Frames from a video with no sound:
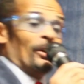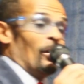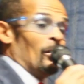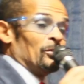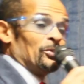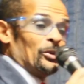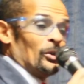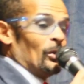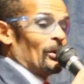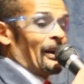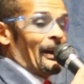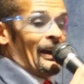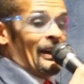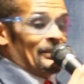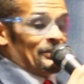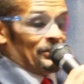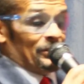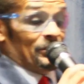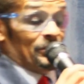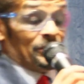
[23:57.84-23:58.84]
on your
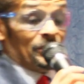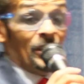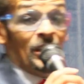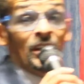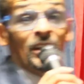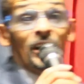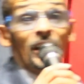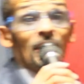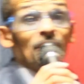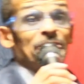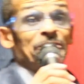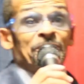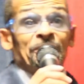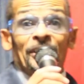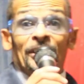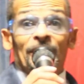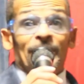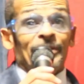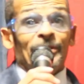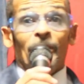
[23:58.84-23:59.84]
conscience or
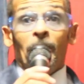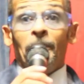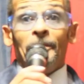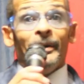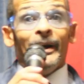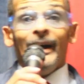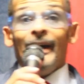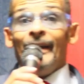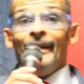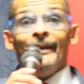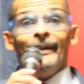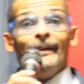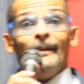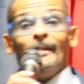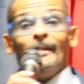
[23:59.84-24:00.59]
sin in your body.